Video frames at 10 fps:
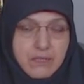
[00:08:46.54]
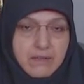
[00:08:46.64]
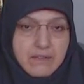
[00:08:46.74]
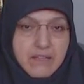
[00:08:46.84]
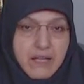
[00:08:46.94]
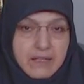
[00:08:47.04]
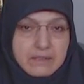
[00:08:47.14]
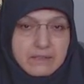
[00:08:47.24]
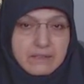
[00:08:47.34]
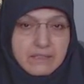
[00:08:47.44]

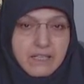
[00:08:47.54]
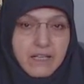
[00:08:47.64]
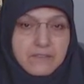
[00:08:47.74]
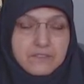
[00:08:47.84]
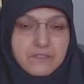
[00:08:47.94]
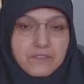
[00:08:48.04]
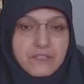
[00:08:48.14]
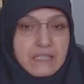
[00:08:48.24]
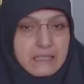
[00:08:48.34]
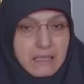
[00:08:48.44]
then they have to
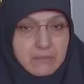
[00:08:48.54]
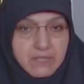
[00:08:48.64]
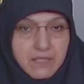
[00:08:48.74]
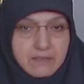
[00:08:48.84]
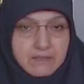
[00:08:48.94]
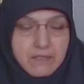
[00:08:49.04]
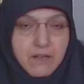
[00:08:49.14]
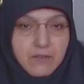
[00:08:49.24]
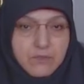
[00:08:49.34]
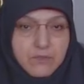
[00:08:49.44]
free themselves
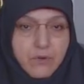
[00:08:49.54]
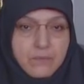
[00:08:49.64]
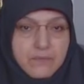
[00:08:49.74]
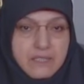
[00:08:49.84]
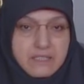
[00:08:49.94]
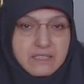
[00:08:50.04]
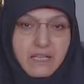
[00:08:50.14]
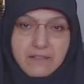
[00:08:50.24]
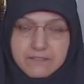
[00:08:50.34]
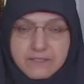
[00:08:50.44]
from this
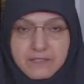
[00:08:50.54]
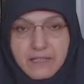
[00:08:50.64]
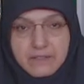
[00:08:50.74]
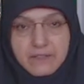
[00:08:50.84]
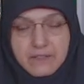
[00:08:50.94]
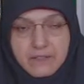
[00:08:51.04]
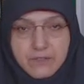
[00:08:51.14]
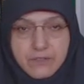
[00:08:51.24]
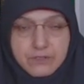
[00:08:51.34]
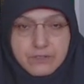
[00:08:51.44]
self-slavery
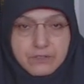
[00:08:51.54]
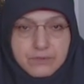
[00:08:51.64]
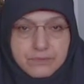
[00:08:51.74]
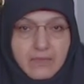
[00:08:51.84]
first.